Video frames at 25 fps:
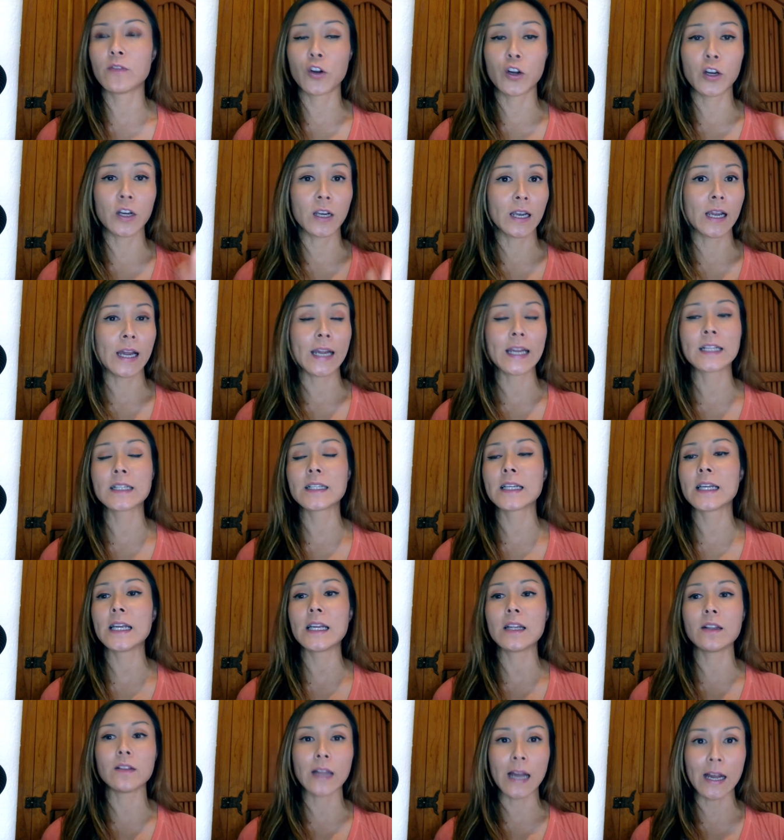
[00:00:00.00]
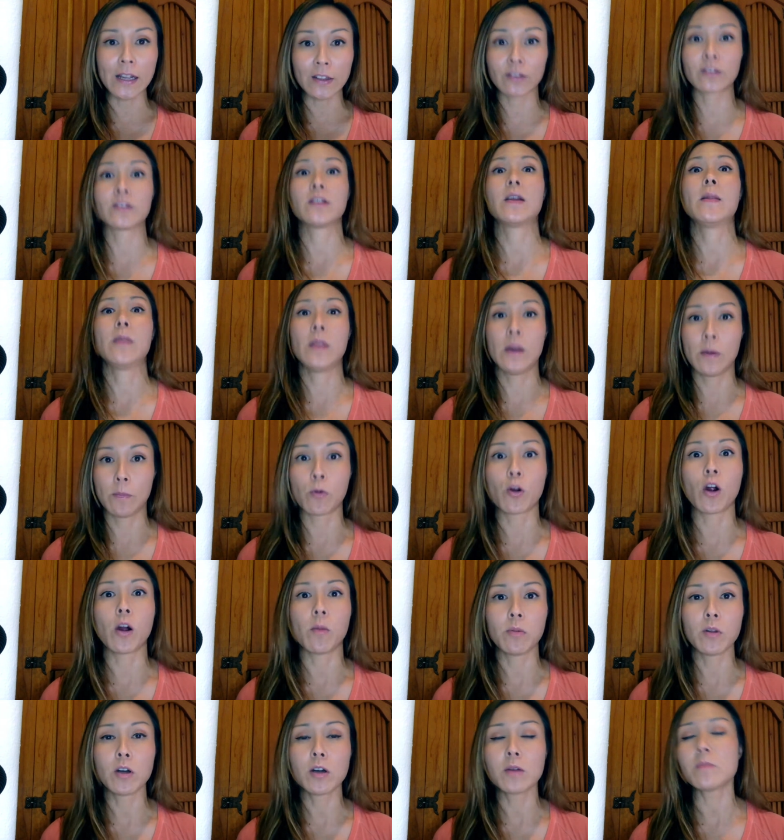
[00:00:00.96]
very likely that's the
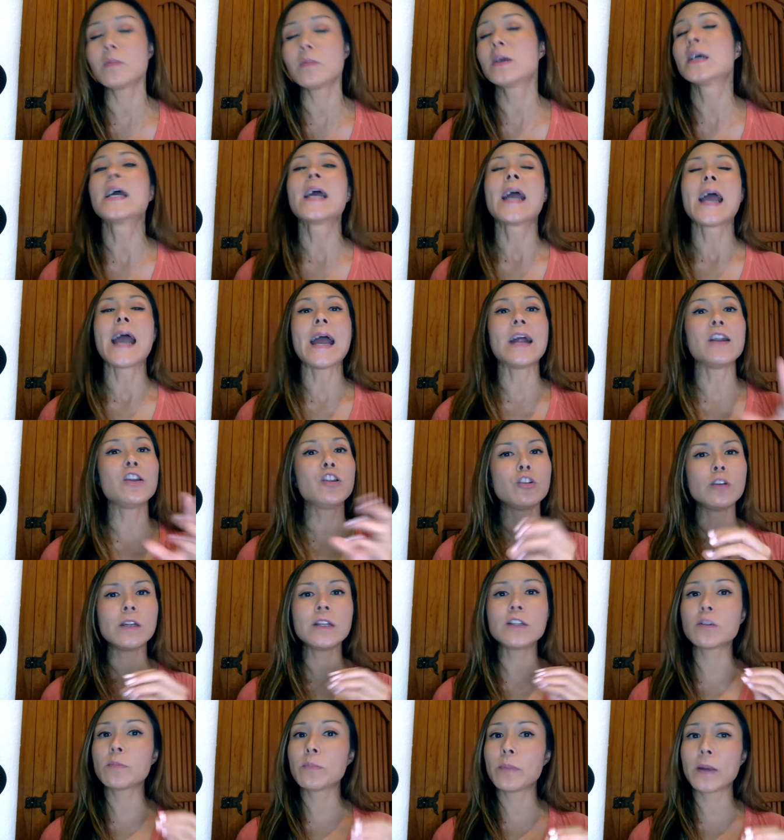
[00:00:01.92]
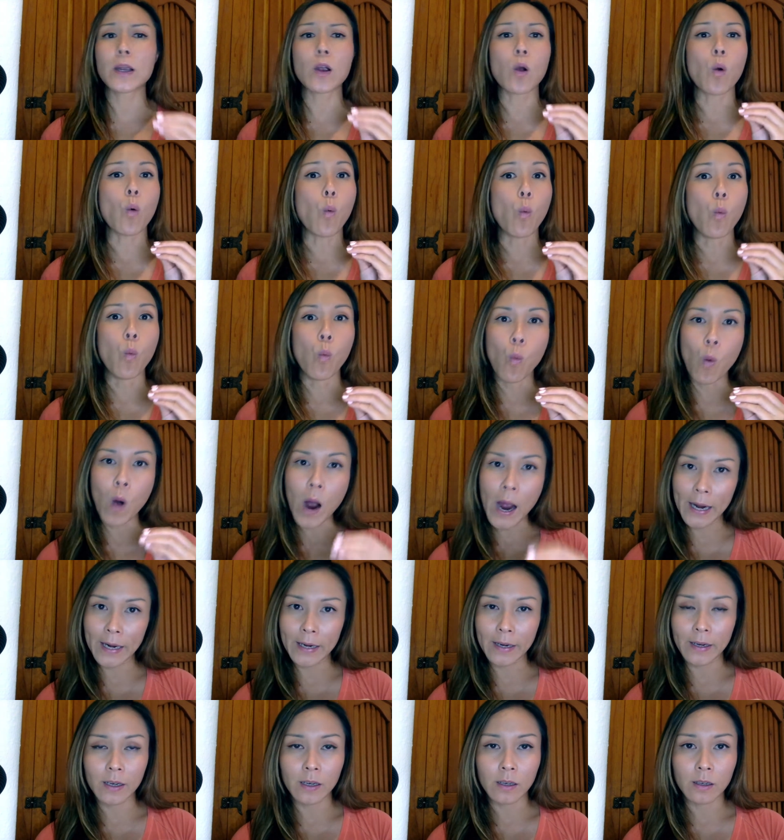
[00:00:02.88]
problem. And you need to pick
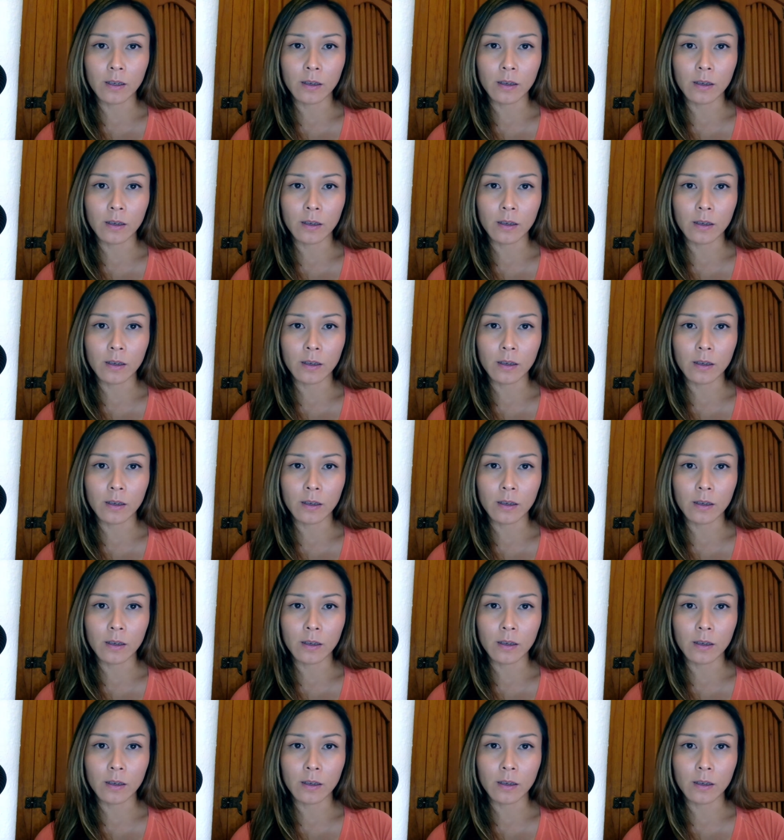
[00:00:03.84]
one